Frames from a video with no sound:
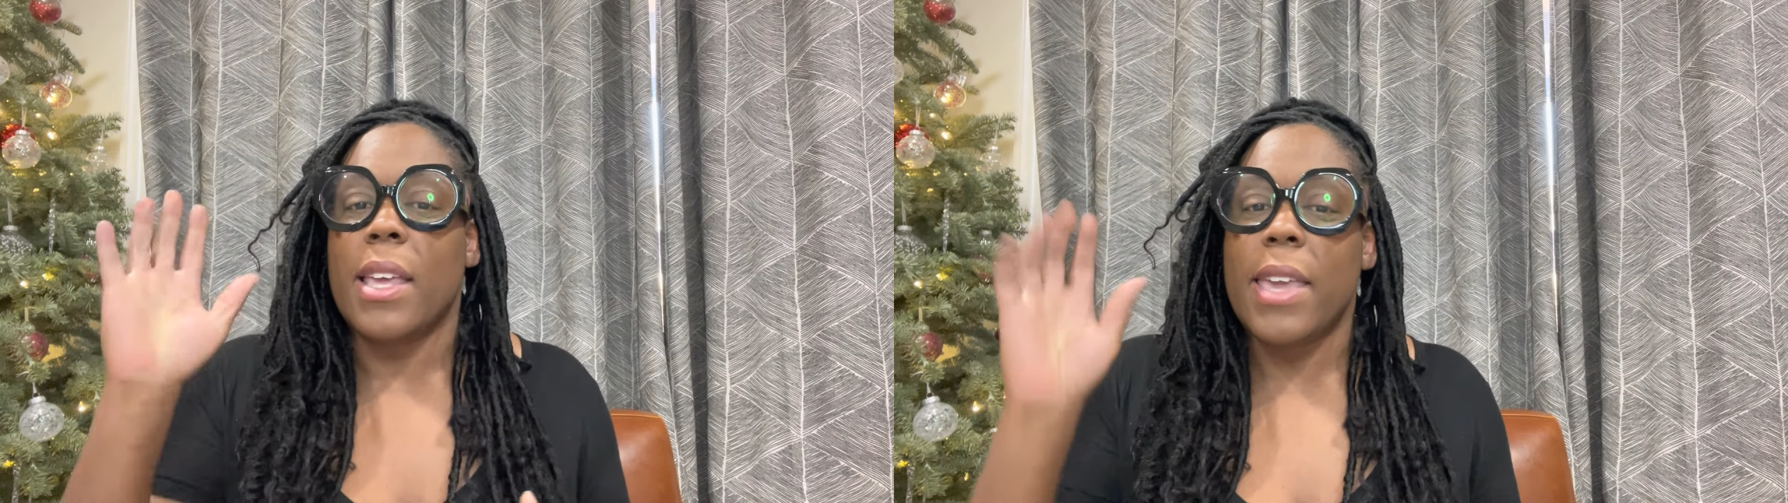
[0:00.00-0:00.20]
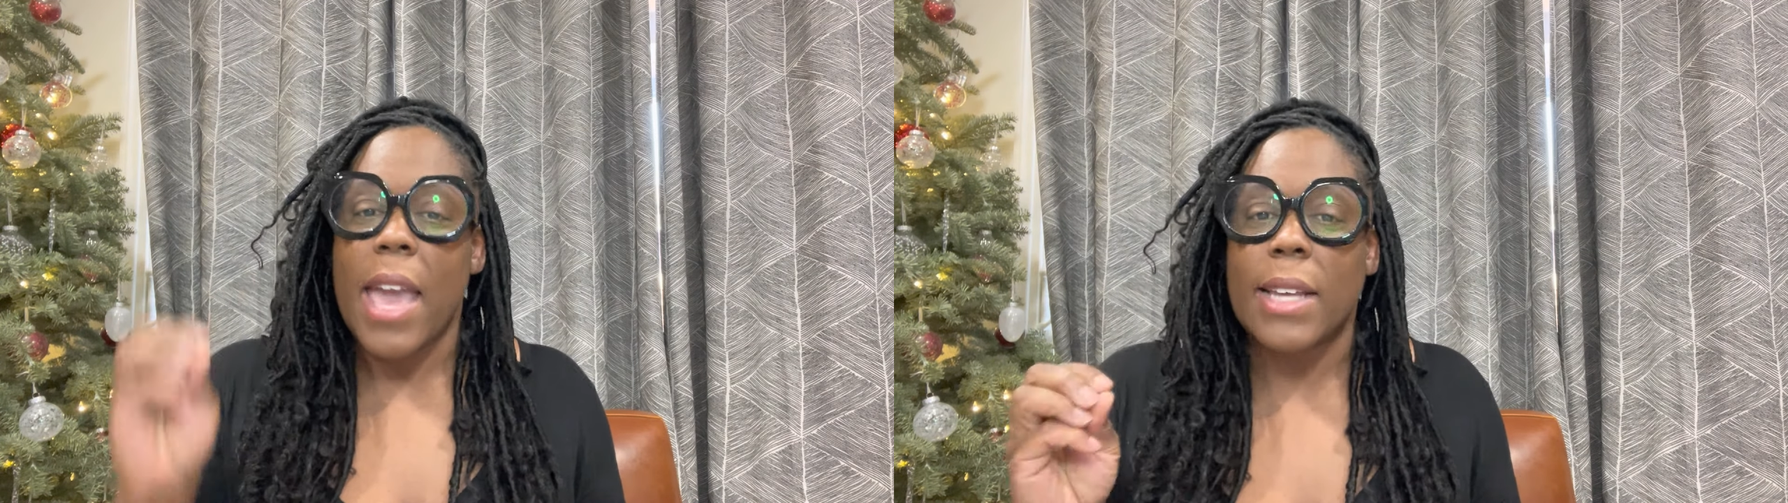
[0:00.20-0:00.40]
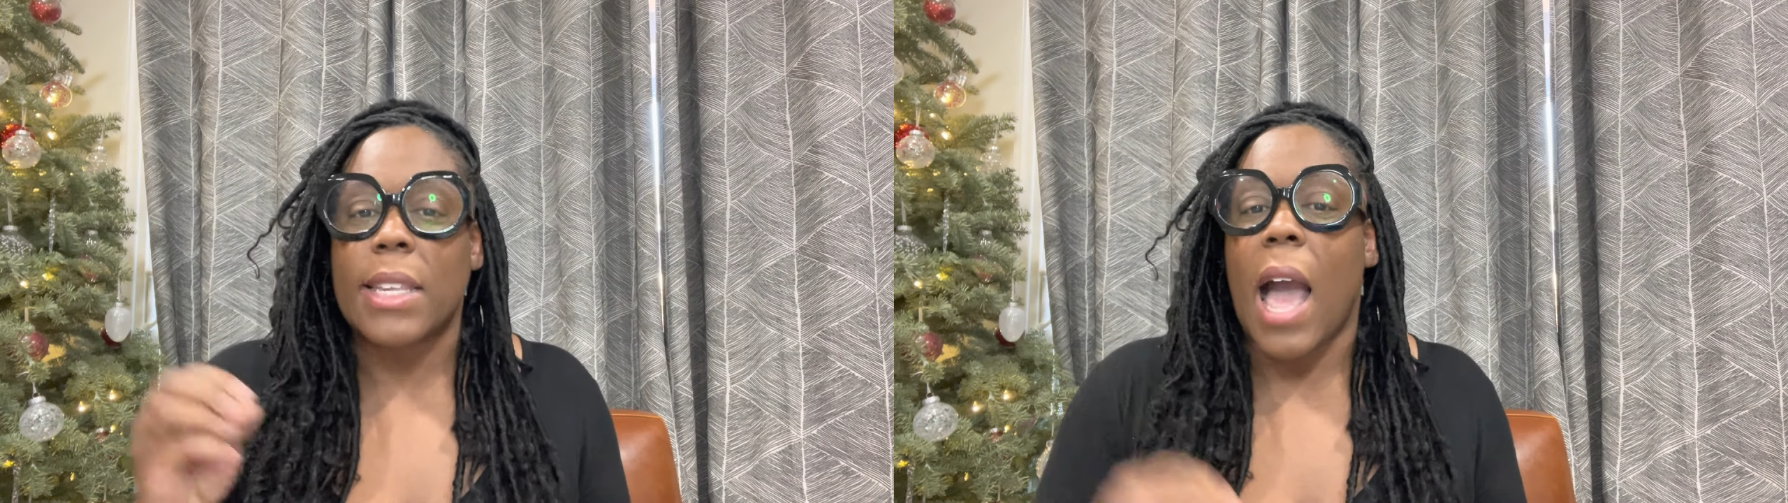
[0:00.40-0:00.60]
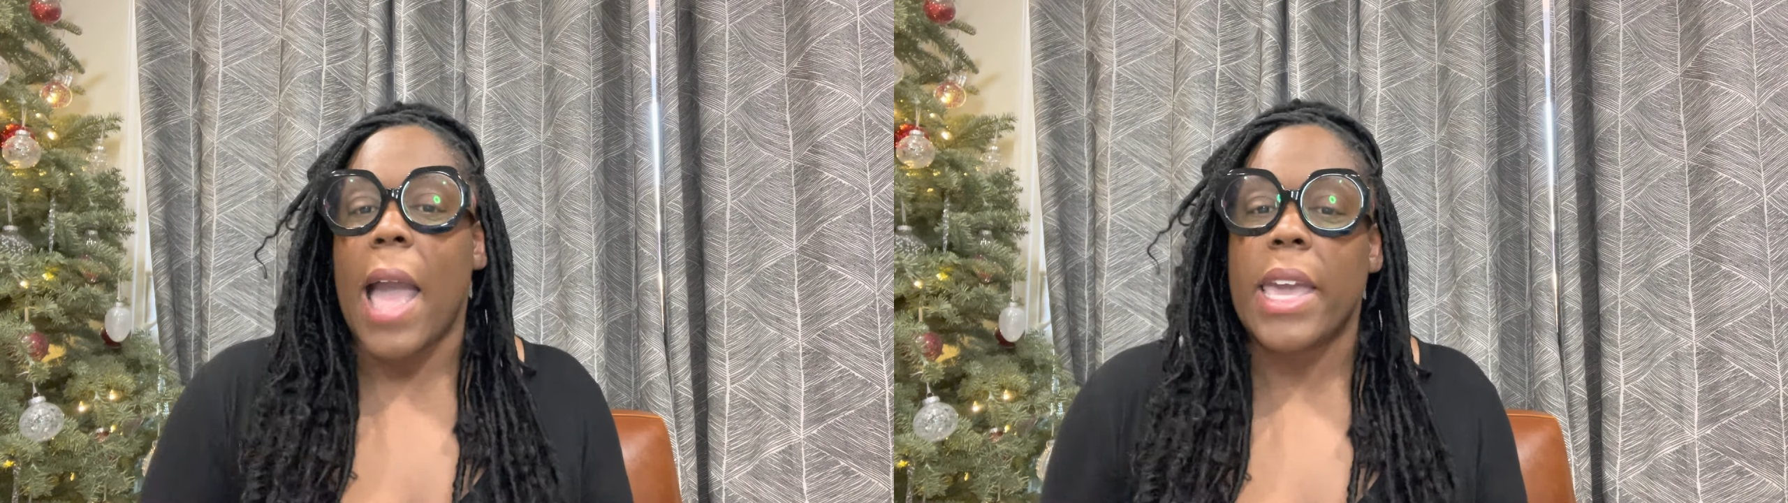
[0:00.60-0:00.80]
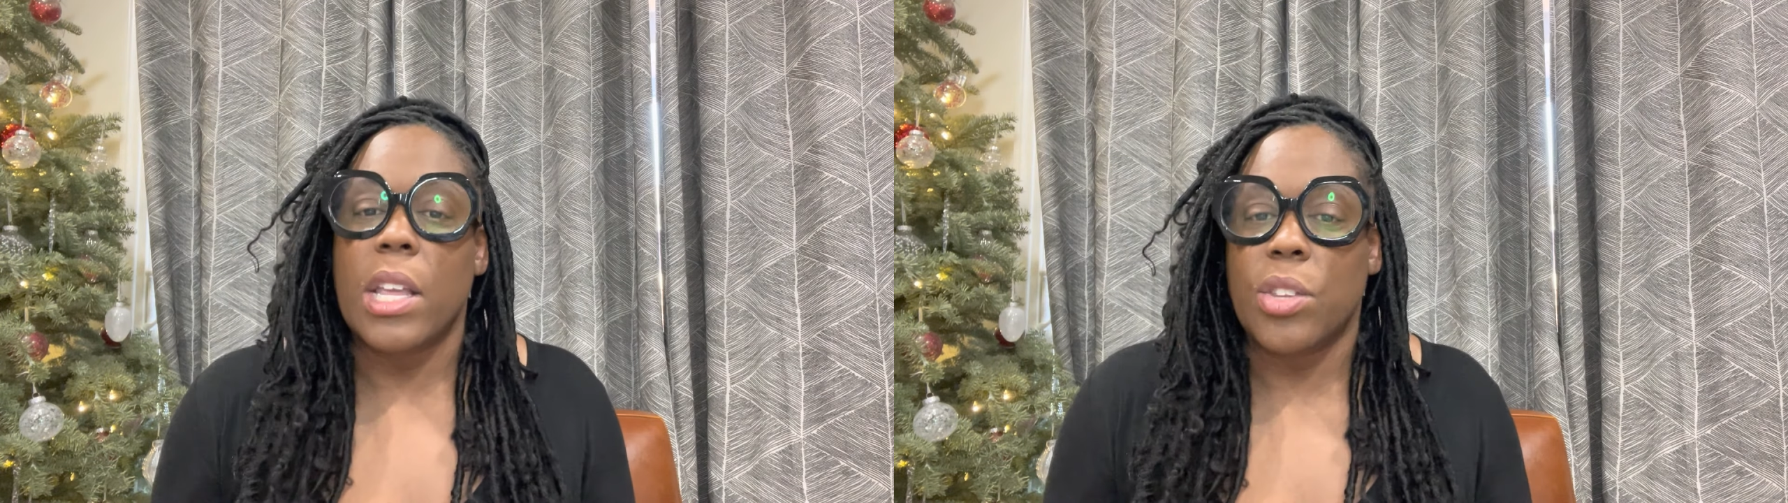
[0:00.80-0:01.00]
yes,
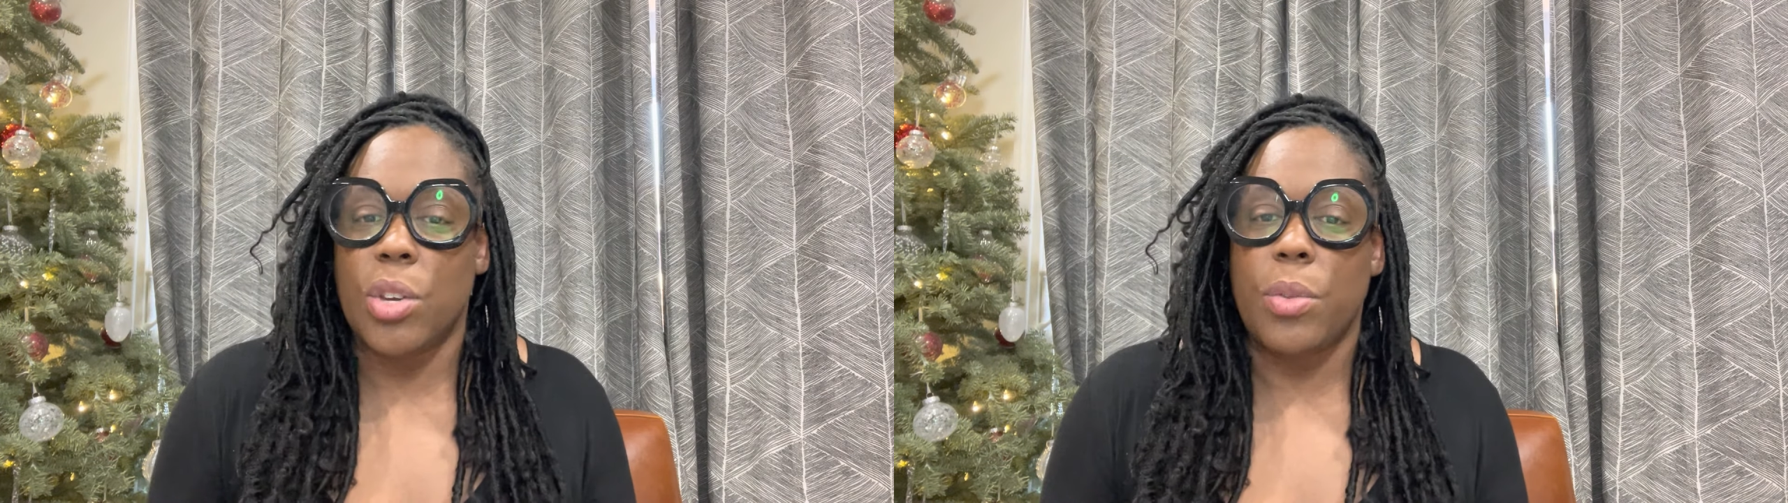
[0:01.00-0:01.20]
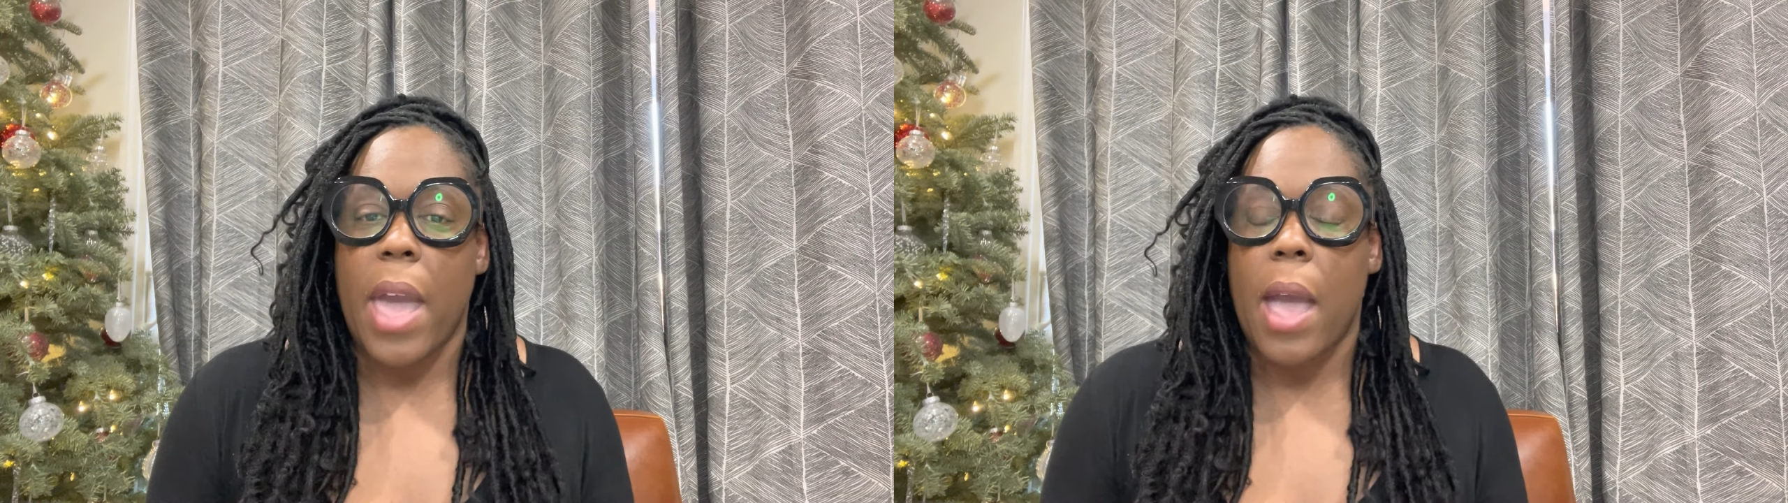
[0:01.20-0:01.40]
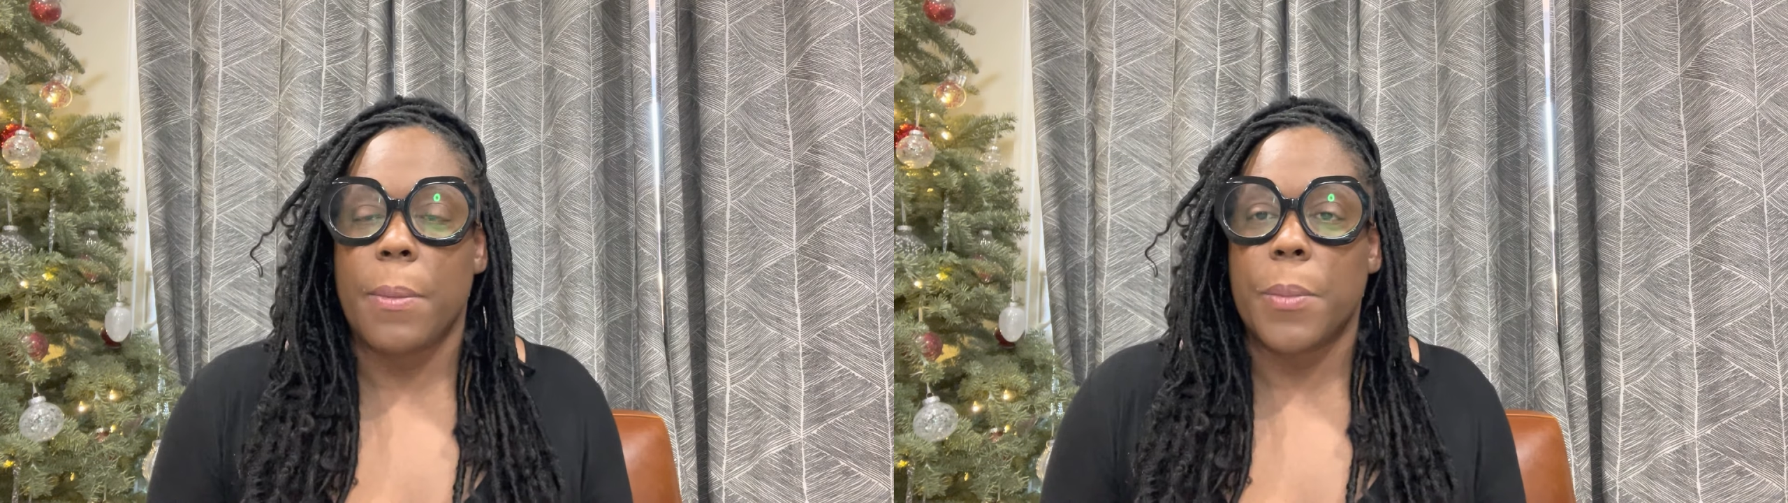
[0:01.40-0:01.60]
I can do that.